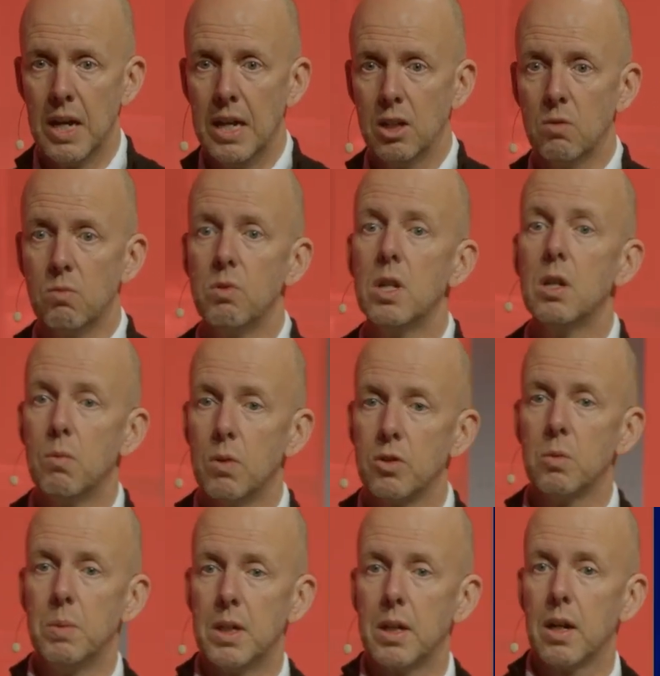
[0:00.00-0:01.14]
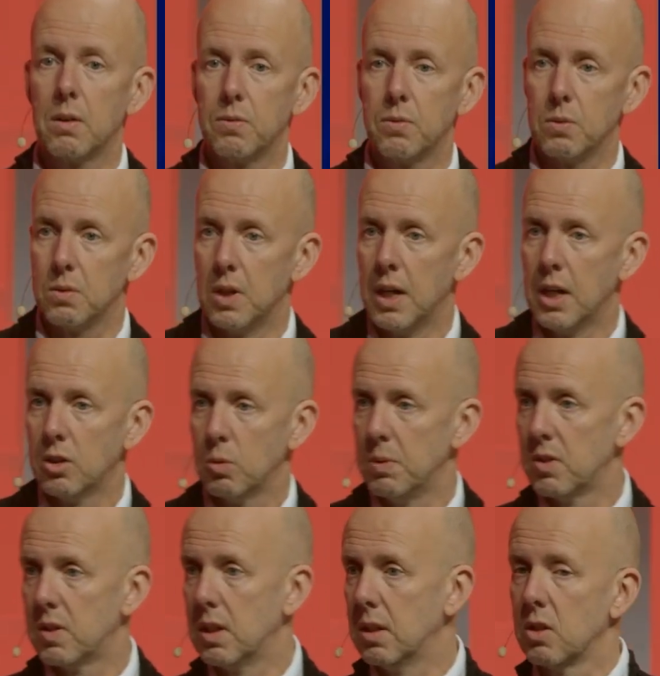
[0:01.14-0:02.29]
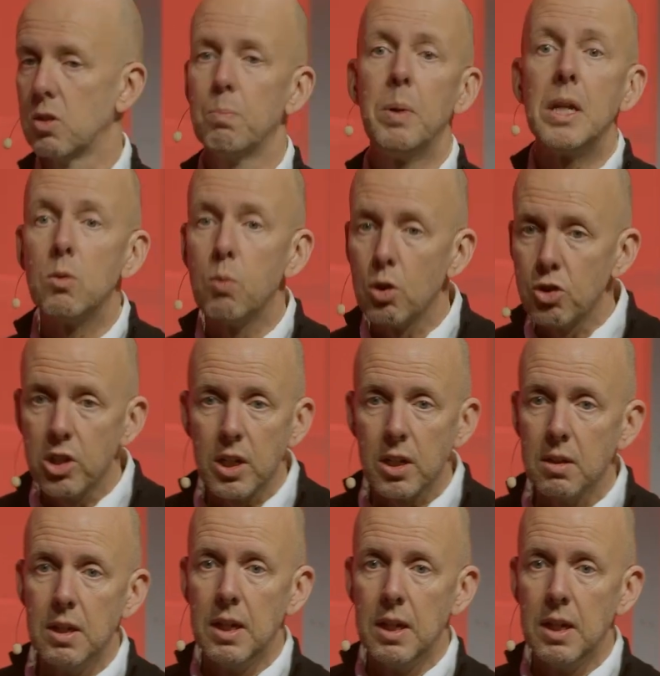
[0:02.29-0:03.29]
You really want to be careful to be seen as pinkwashing,